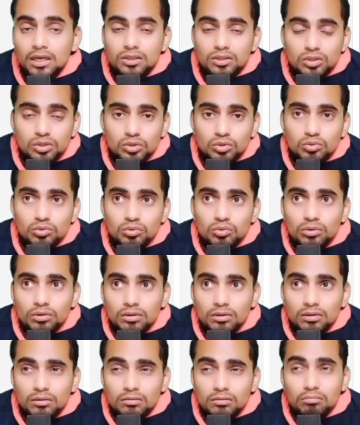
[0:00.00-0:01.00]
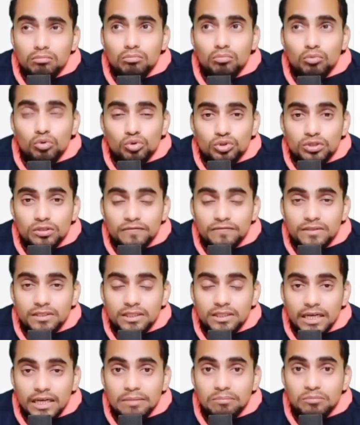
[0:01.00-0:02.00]
So most of the
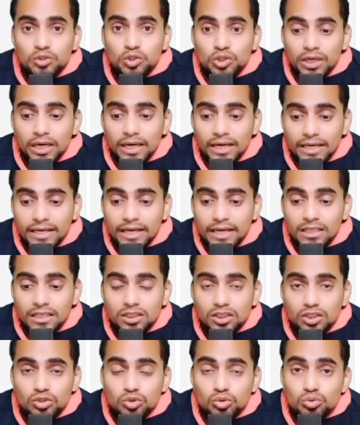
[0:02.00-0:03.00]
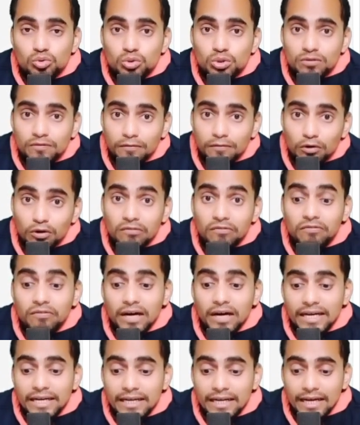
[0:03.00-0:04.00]
time try catch is used for
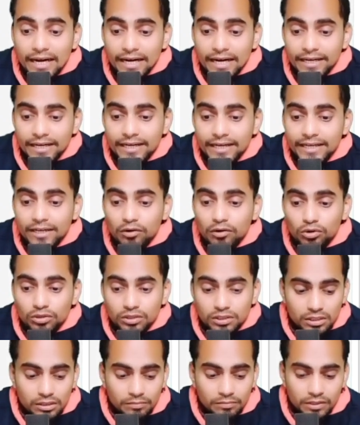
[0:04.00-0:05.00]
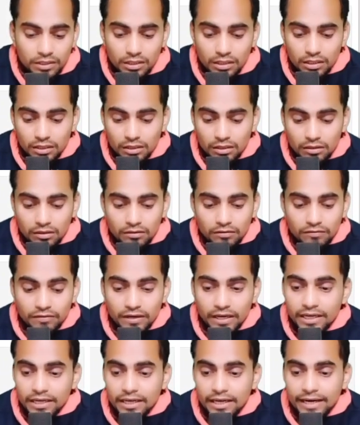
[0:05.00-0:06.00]
file handling concept.
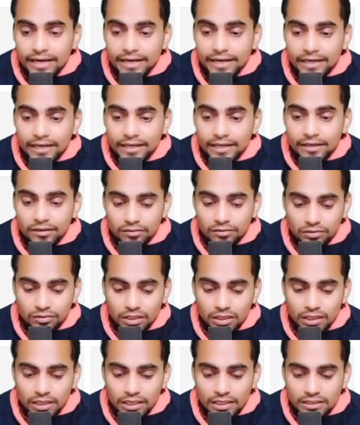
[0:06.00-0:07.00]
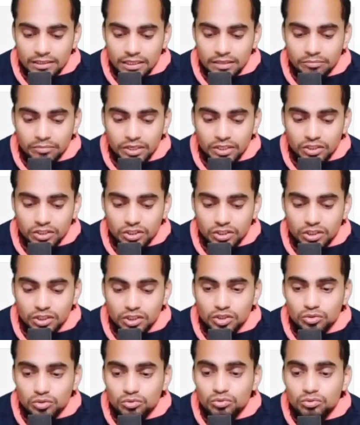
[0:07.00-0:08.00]
File handling, okay, as I mentioned
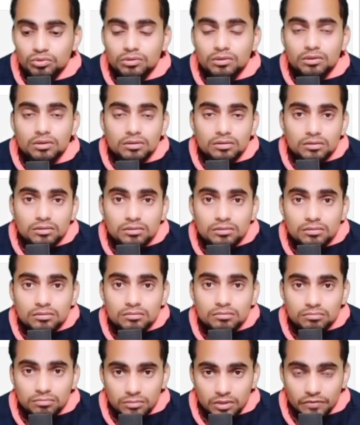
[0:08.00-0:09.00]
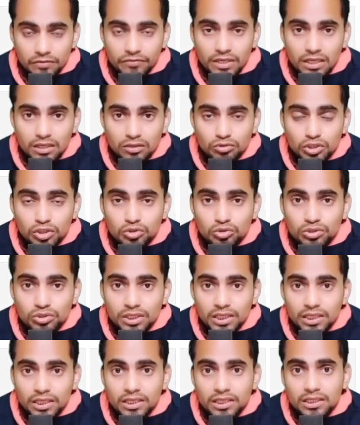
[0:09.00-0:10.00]
you, we are going to
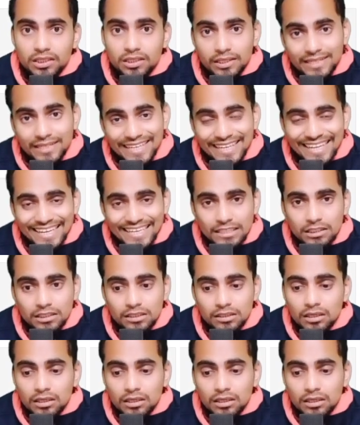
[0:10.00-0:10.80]
take it next.